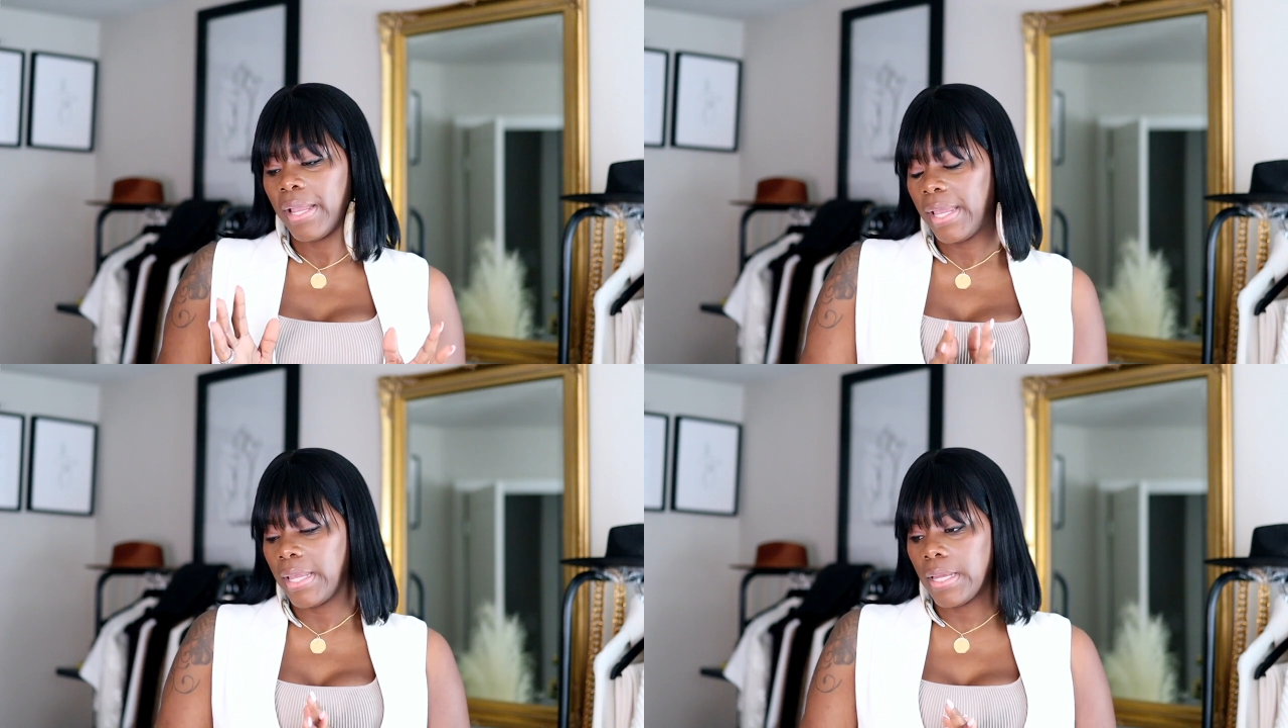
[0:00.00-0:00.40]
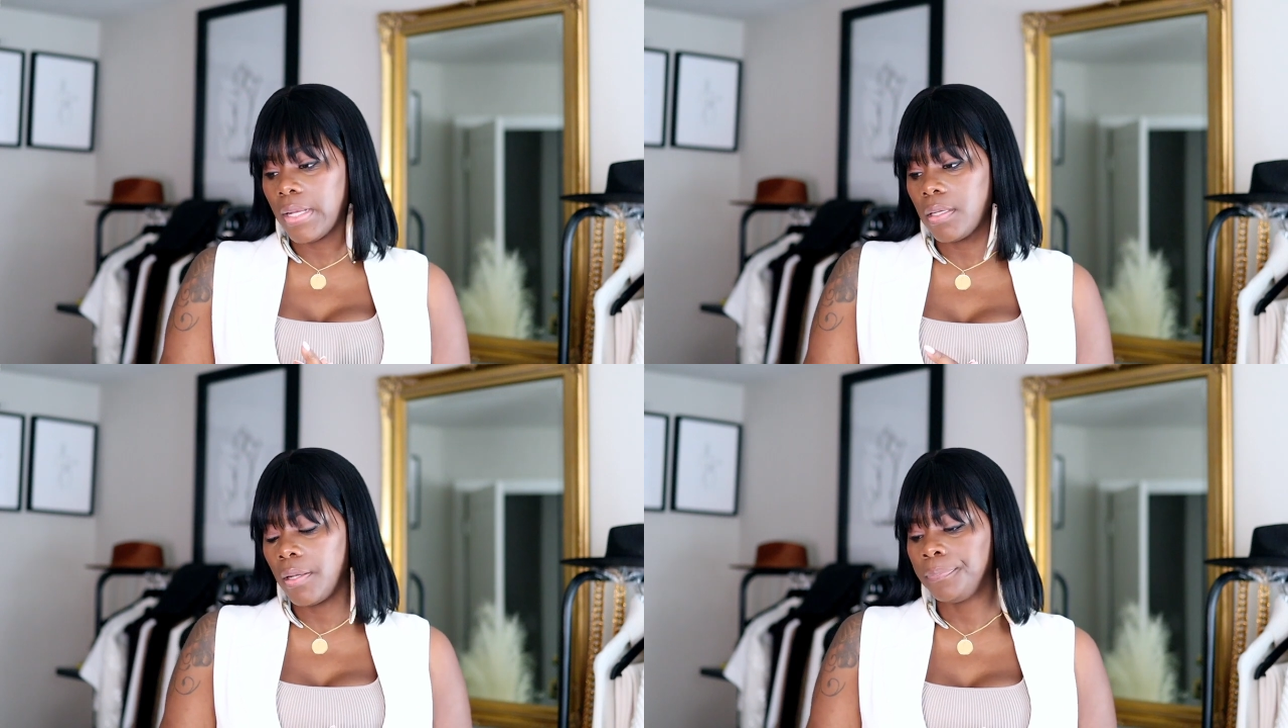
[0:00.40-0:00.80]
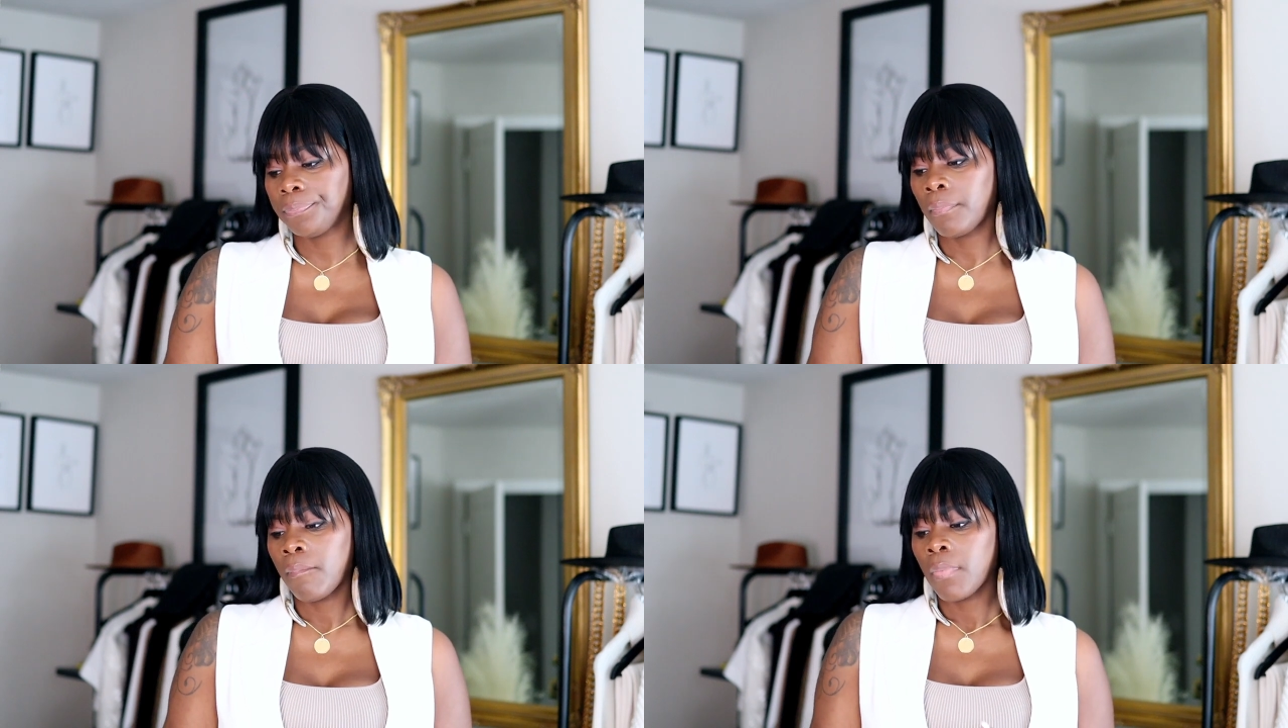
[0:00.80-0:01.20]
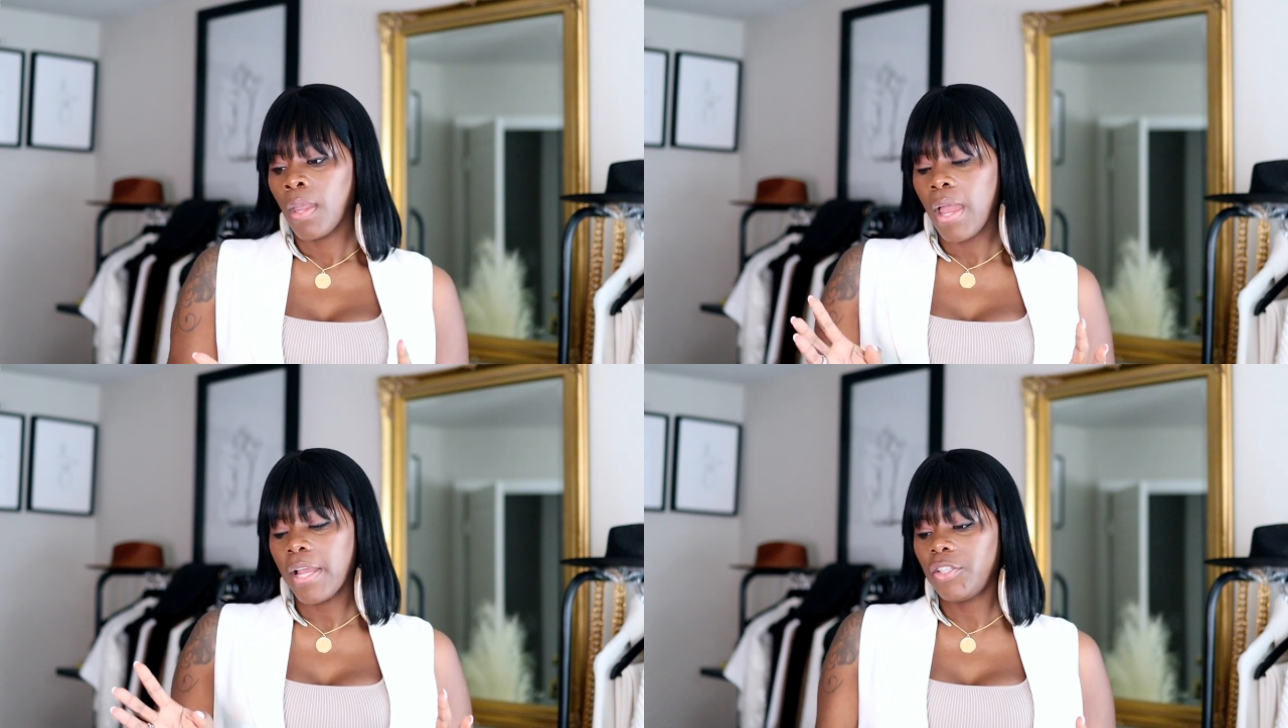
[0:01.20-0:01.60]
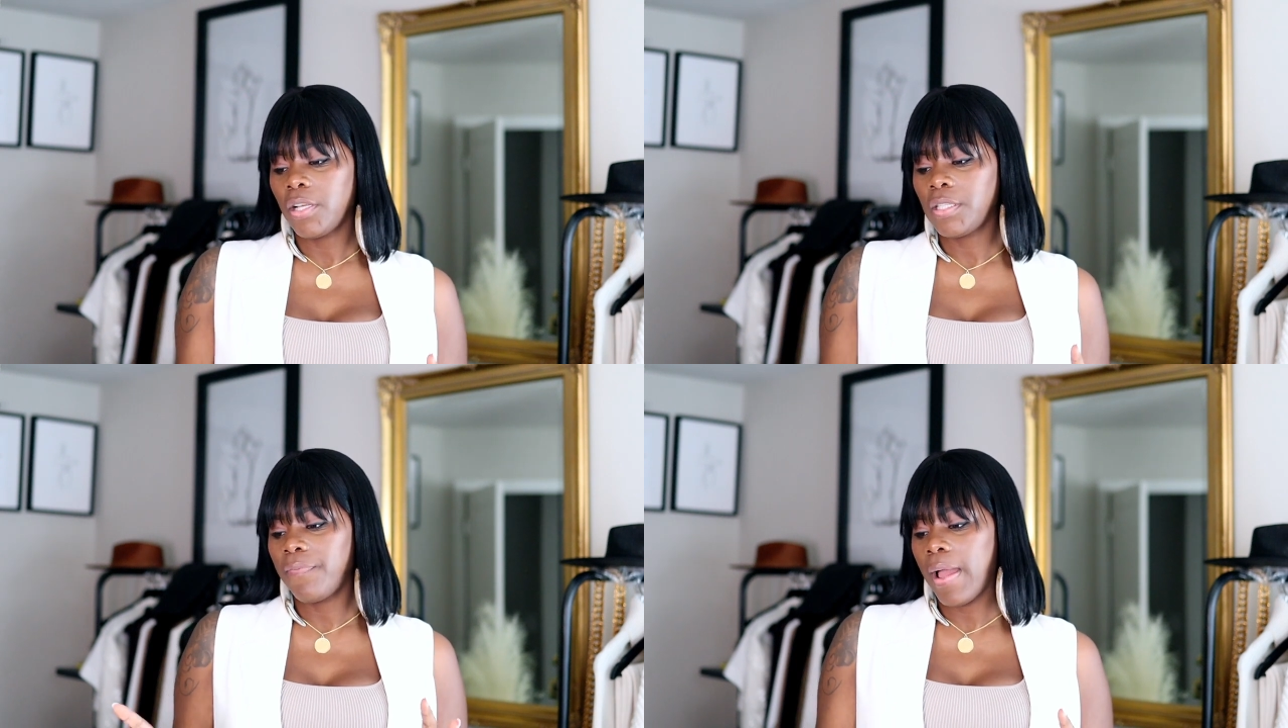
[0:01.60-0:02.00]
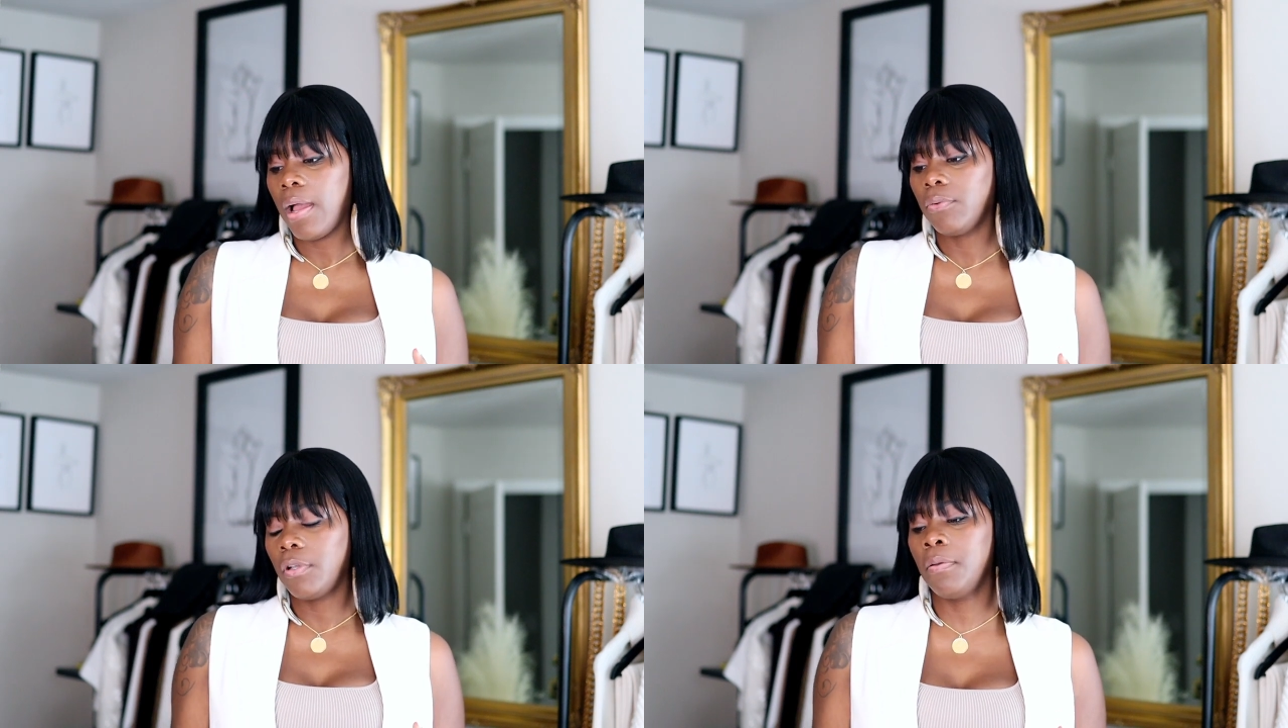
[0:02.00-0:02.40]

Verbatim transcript: and I just found